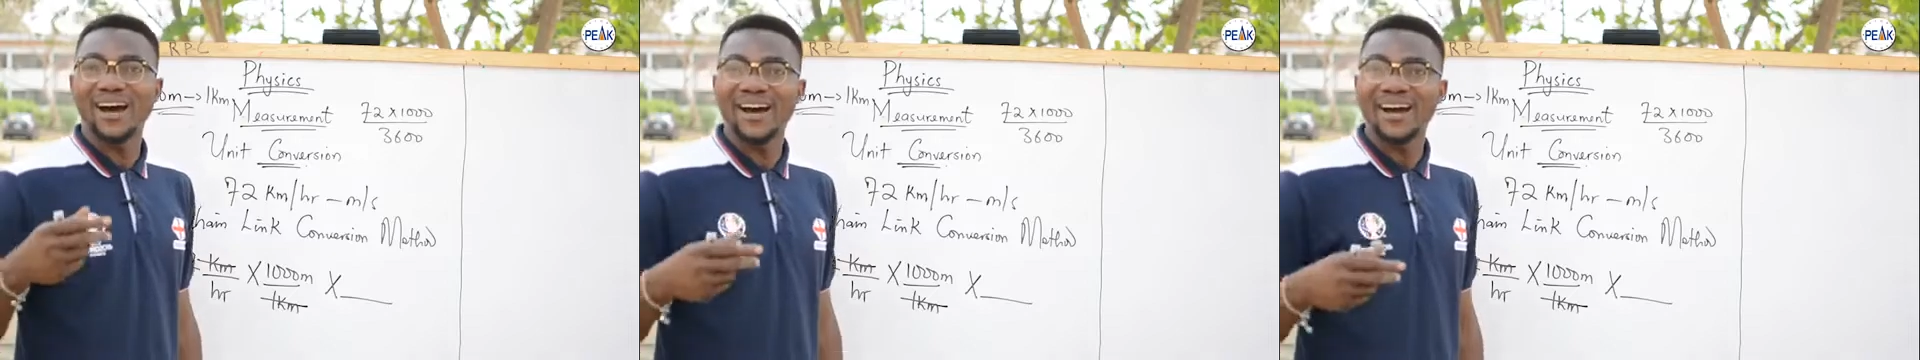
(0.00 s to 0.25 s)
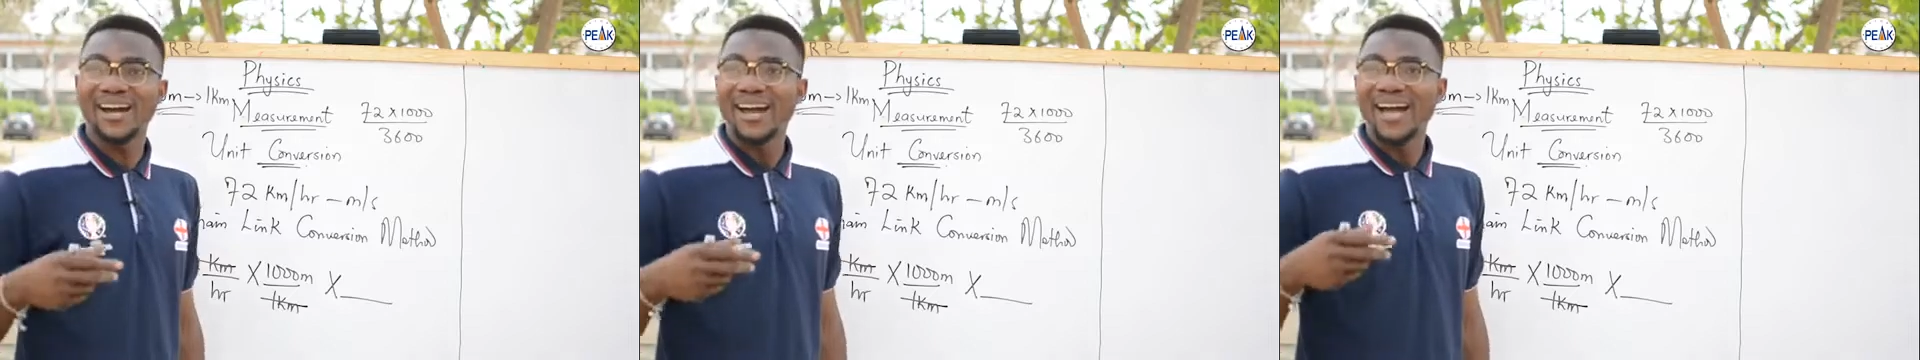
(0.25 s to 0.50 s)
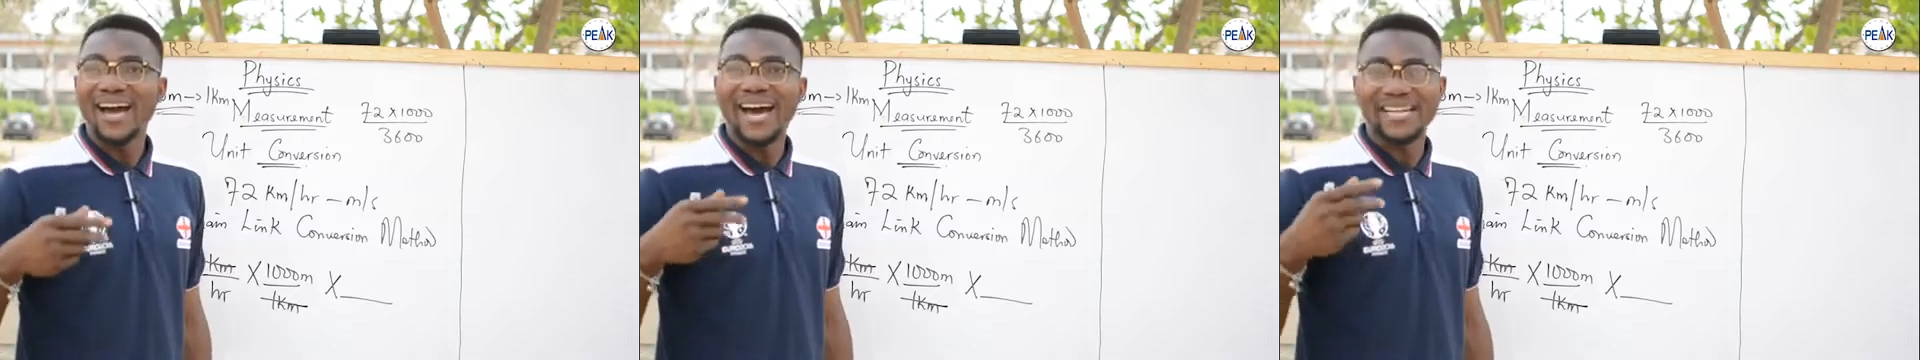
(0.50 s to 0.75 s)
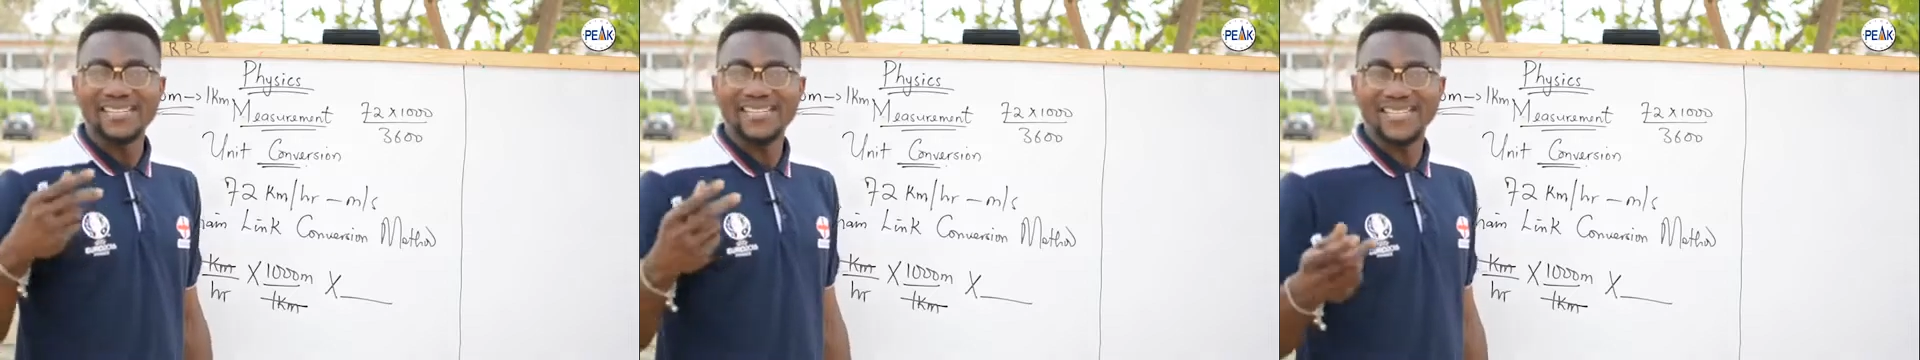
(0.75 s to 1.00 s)
hour
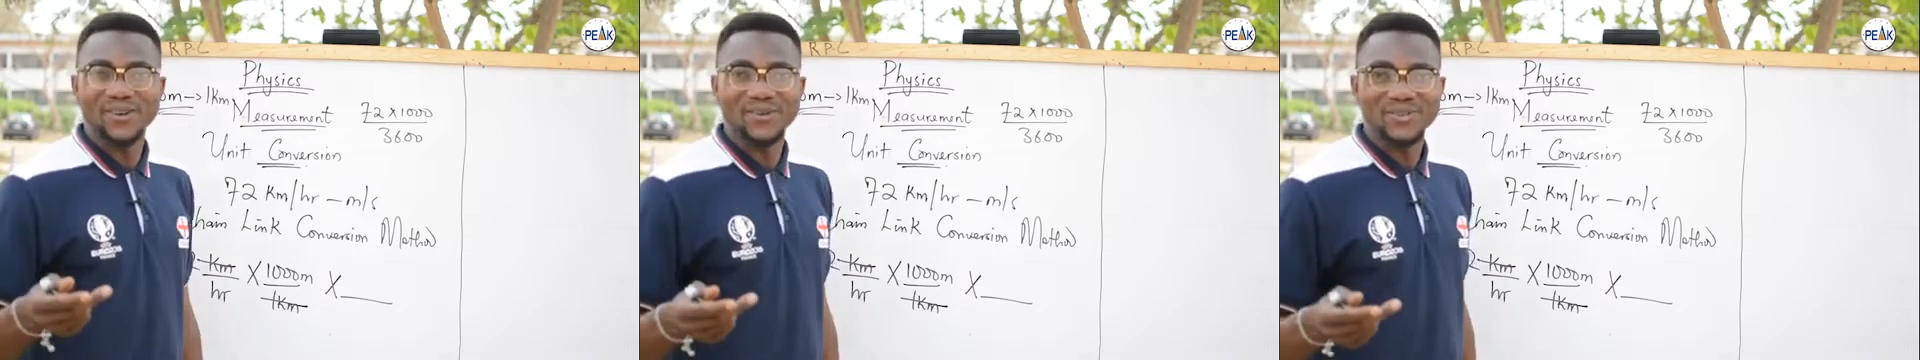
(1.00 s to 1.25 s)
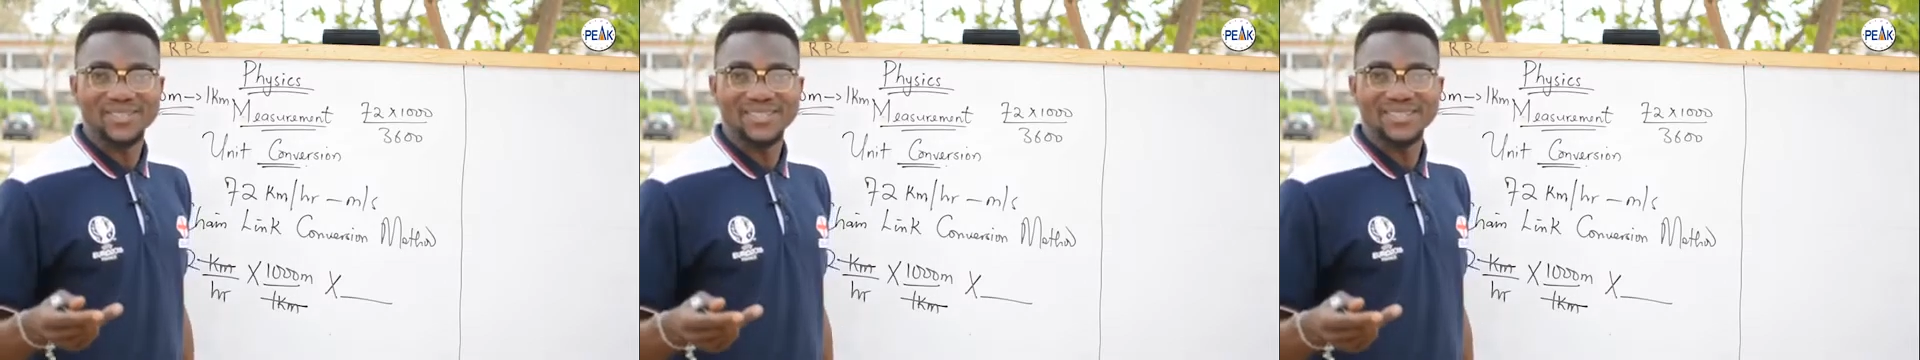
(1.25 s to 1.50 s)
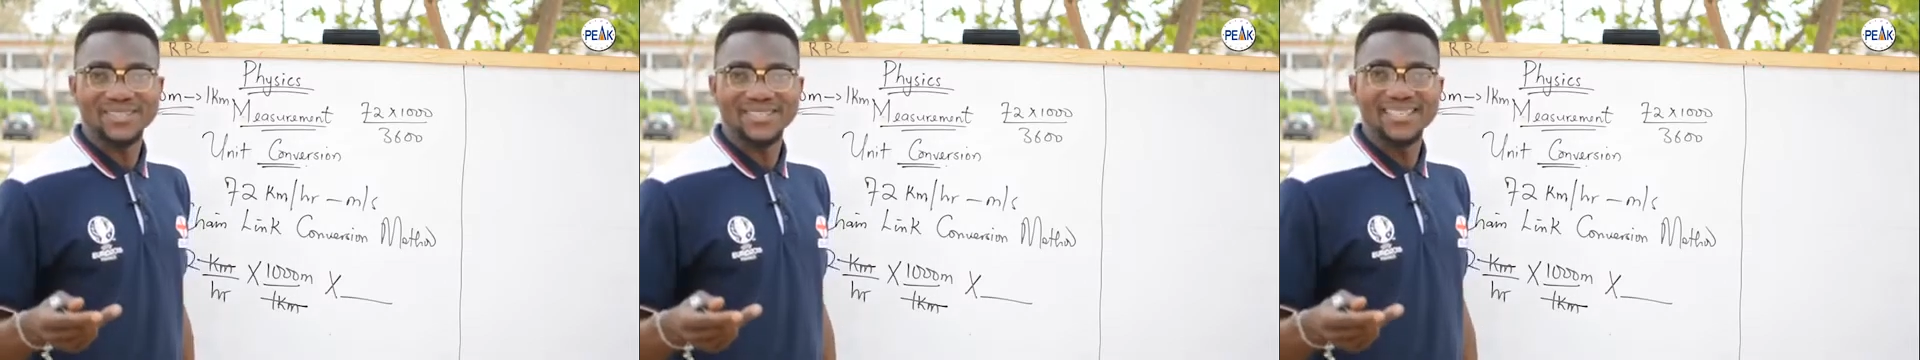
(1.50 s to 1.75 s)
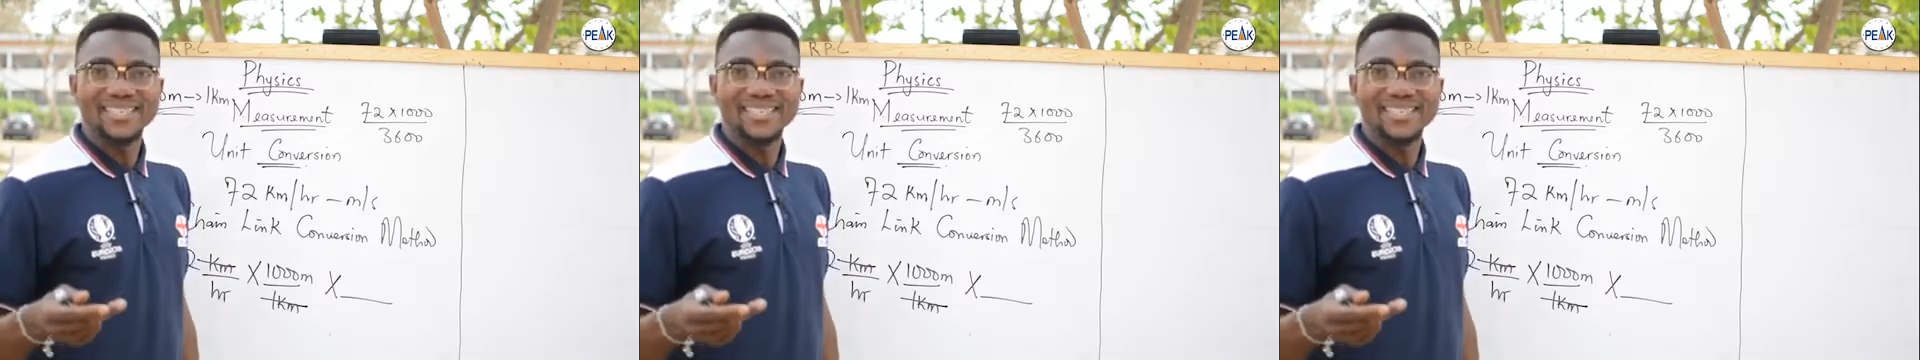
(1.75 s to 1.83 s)
and seconds?